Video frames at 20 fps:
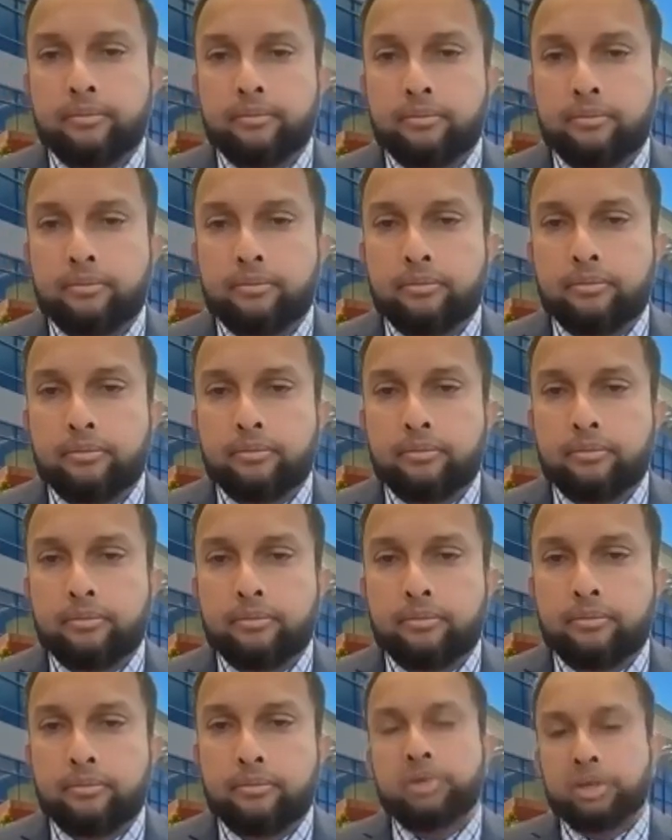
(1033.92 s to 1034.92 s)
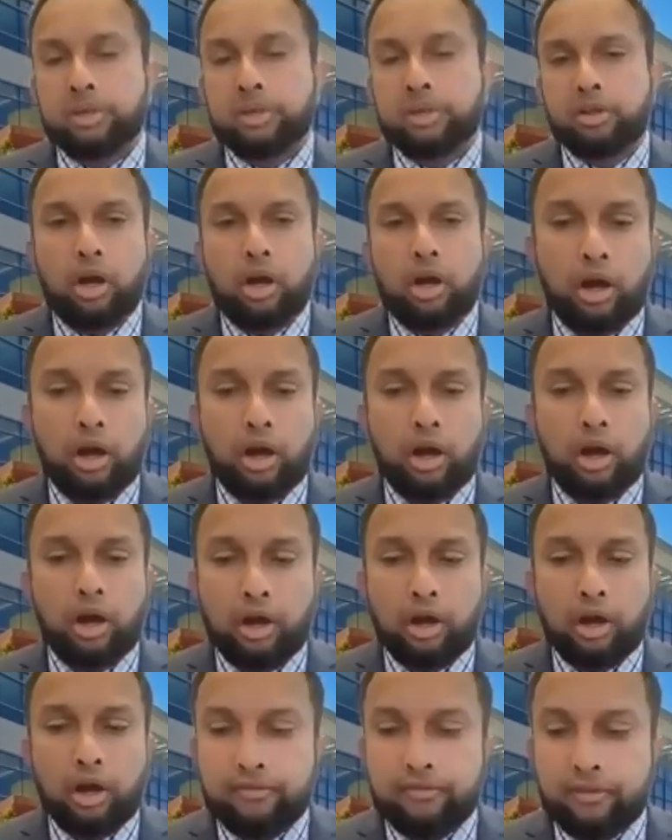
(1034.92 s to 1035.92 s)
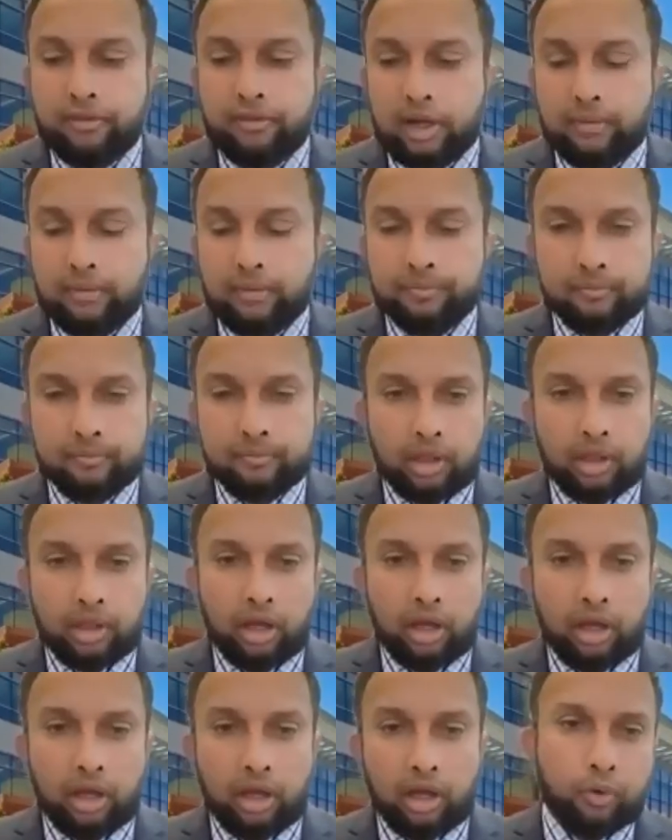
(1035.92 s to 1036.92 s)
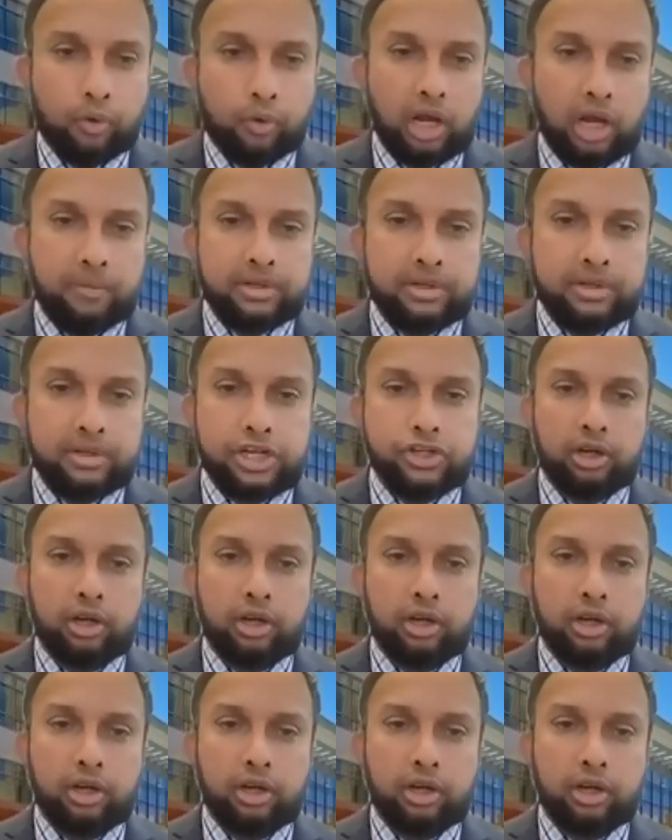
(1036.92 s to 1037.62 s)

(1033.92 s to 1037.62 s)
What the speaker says: measurement of portal hypertension.